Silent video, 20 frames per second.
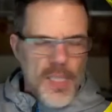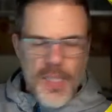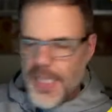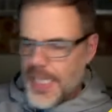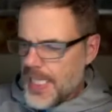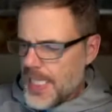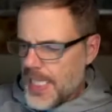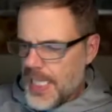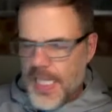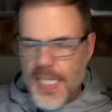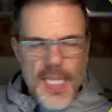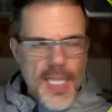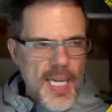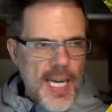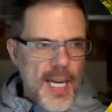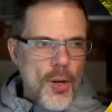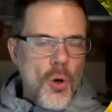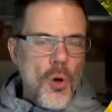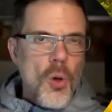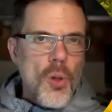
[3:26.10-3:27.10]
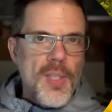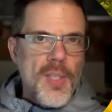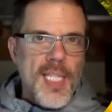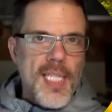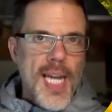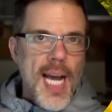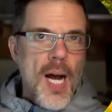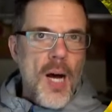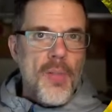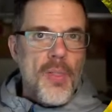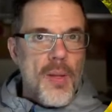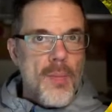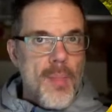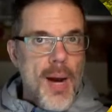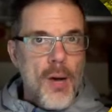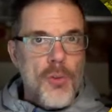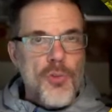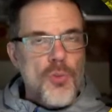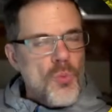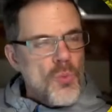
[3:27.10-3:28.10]
clicking and holding down the
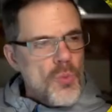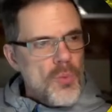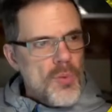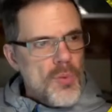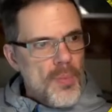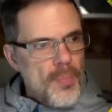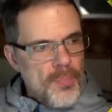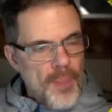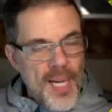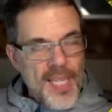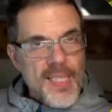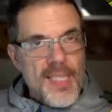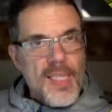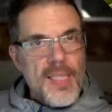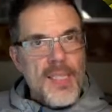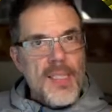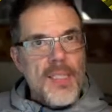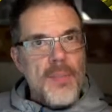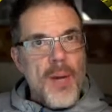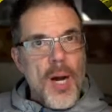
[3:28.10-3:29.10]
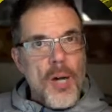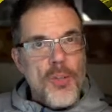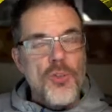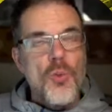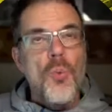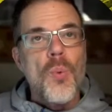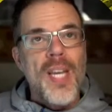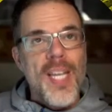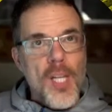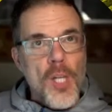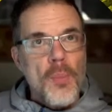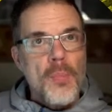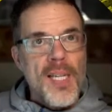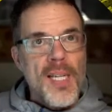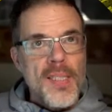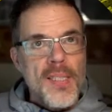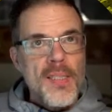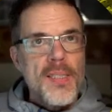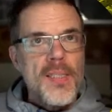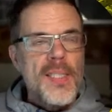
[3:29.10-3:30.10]
mouse button, the mouse wheel
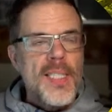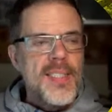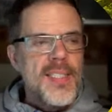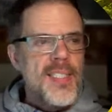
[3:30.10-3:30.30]
button